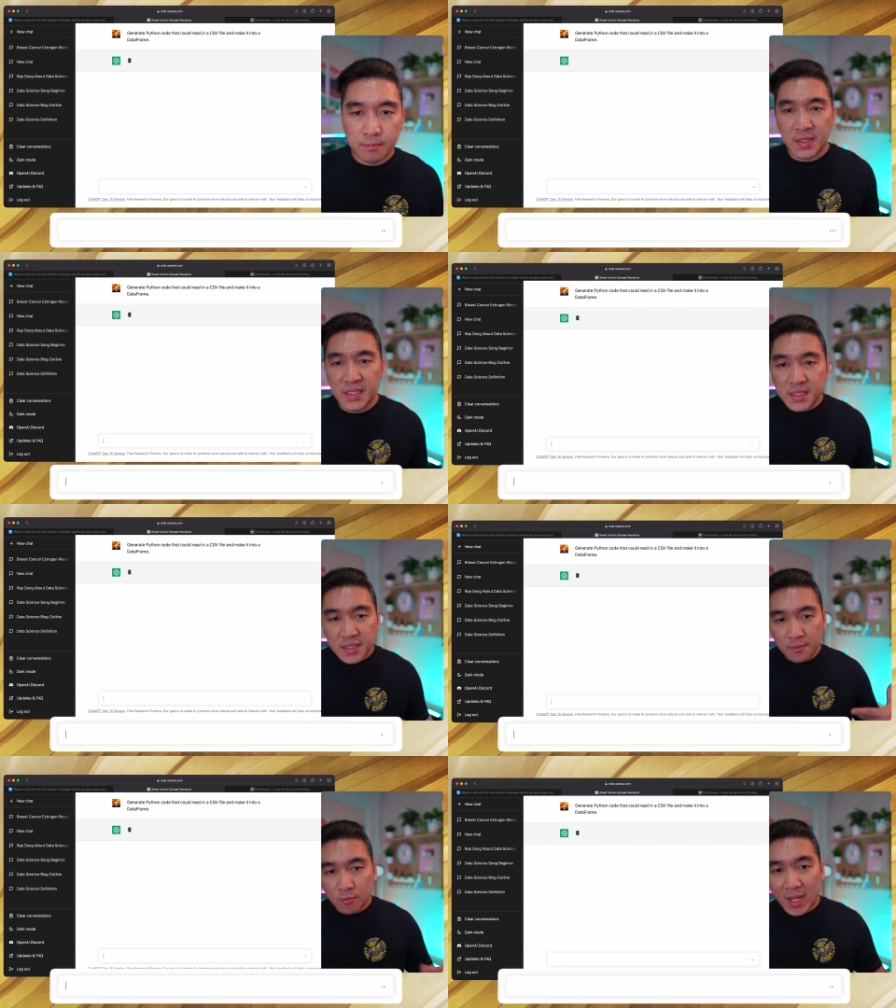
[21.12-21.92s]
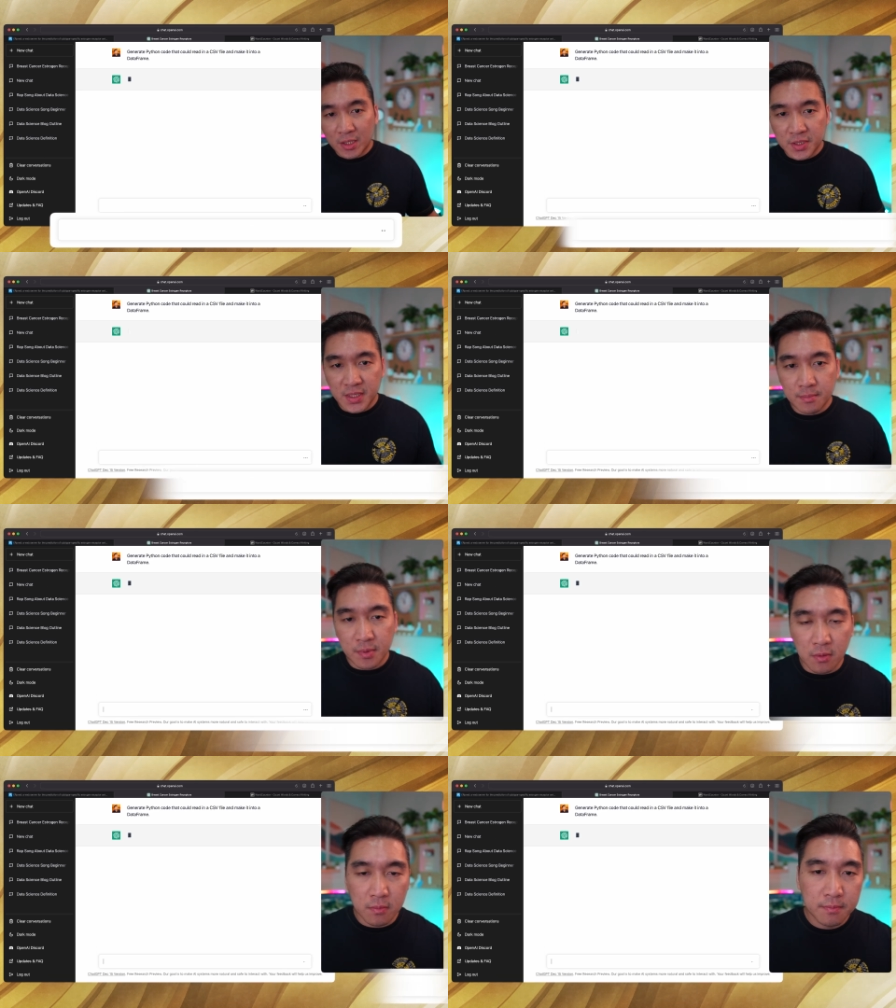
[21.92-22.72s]
But this is rather
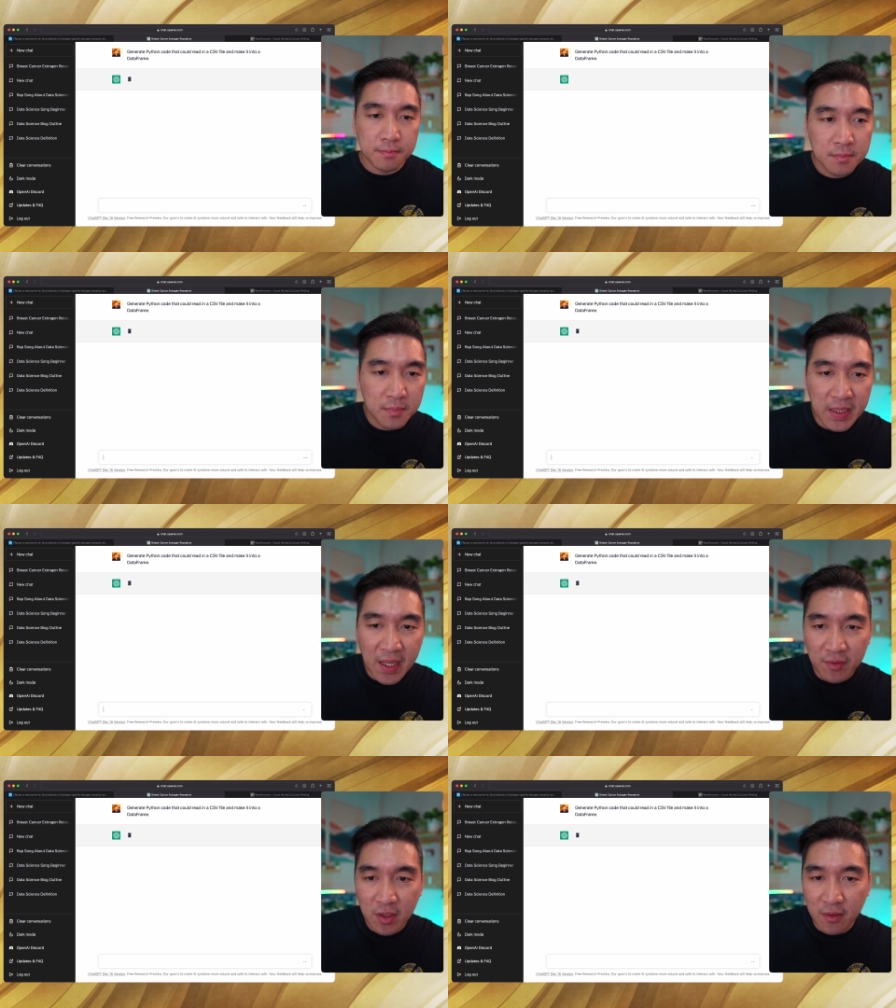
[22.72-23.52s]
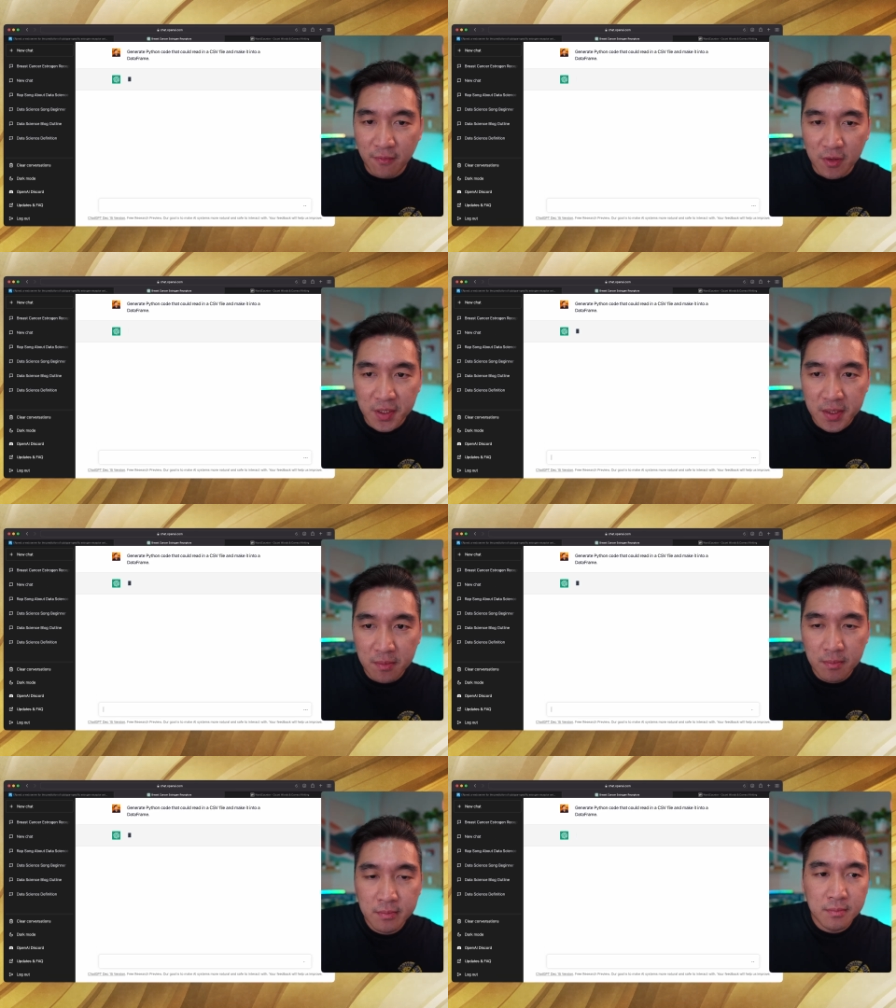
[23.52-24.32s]
simple. Let's have a look first.